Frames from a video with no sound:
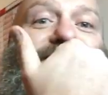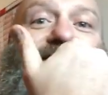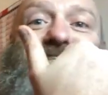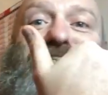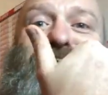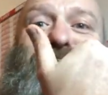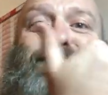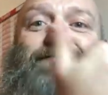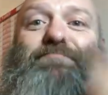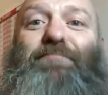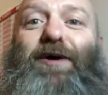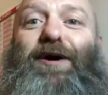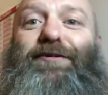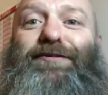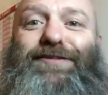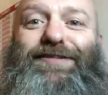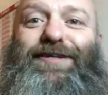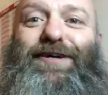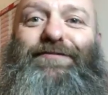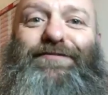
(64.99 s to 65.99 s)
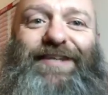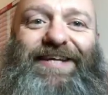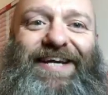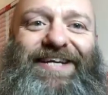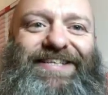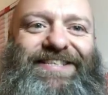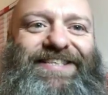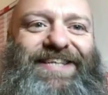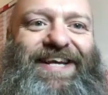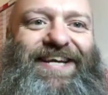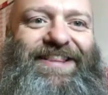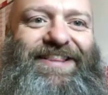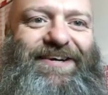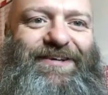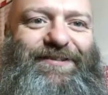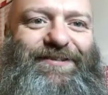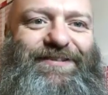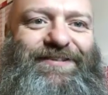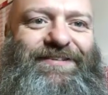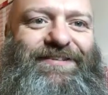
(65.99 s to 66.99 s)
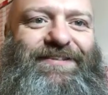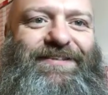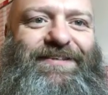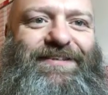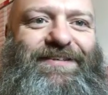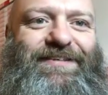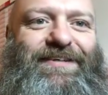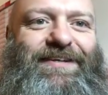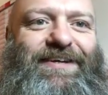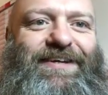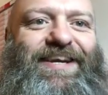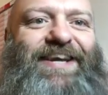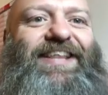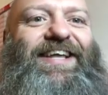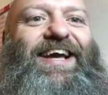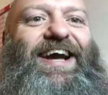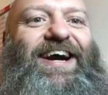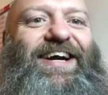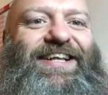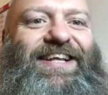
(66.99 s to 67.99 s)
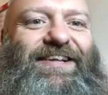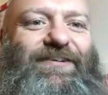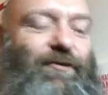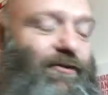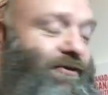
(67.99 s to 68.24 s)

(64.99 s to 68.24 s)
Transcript: Cheers, pals. Chuffed to get to 10,000. Get the cattle on.